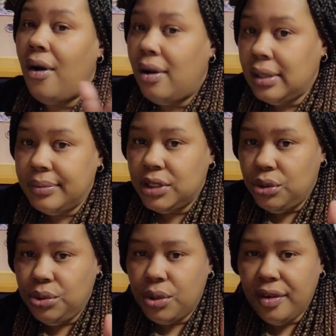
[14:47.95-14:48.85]
all of the
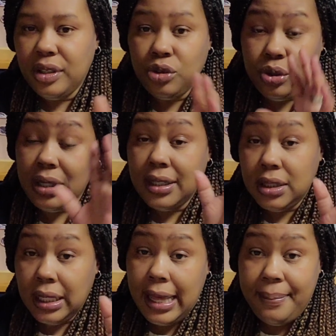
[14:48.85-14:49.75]
tutorials. You
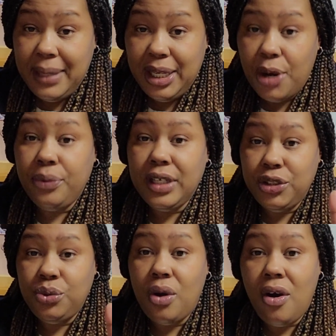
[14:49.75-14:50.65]
guys let me know
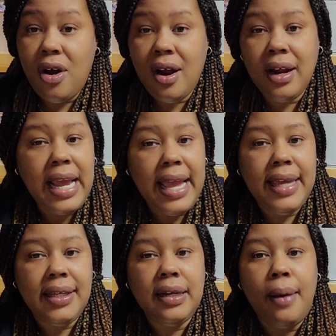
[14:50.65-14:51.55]
that you are.
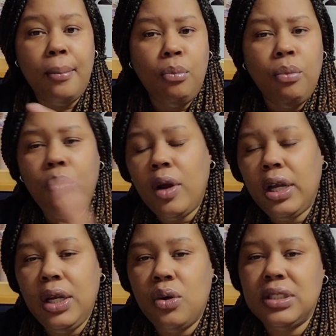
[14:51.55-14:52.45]
And I'm
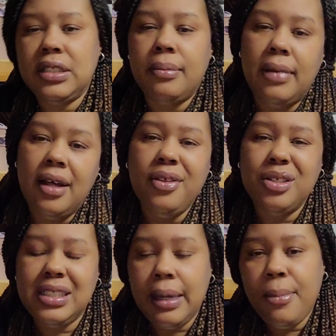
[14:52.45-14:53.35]
working on some
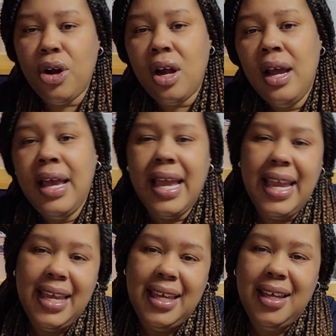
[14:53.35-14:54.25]
other summer
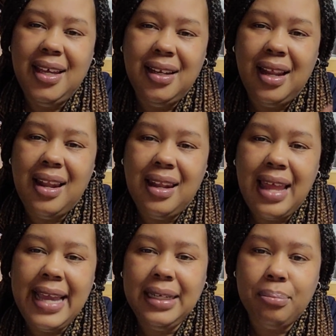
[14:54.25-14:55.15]
and
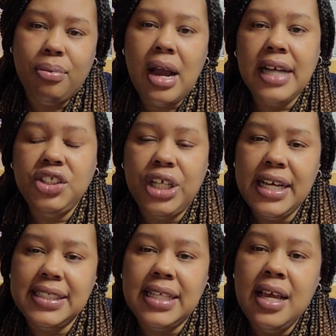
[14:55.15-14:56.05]
light
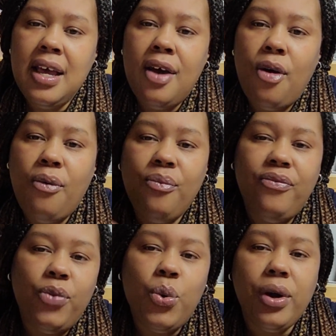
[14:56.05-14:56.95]
projects
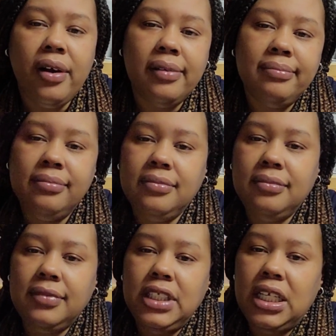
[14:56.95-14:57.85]
for,
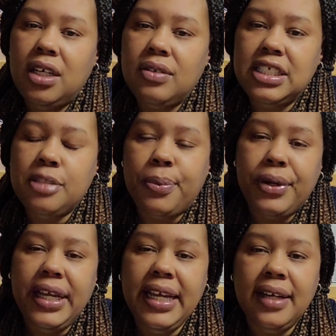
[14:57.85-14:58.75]
you know, the
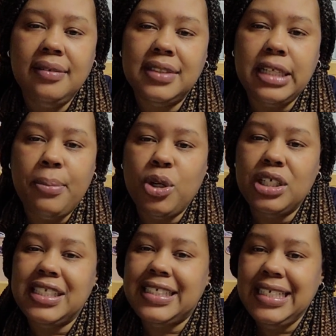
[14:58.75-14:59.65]
spring
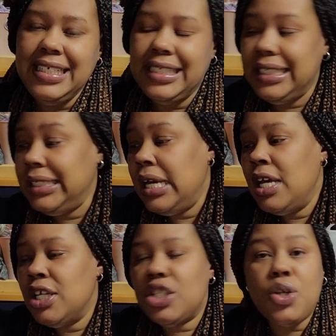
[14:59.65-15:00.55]
summer season.
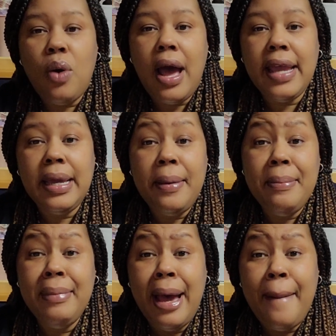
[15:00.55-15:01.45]
So I
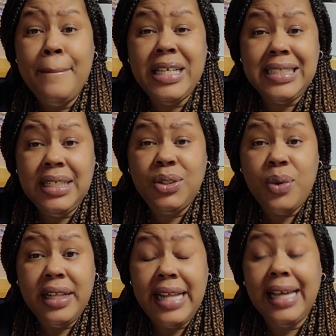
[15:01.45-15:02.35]
am busy
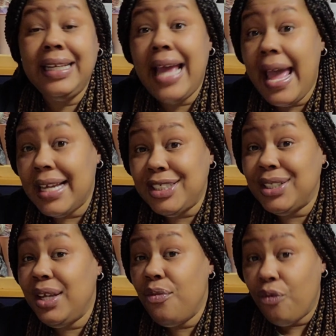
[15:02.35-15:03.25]
doing that and actually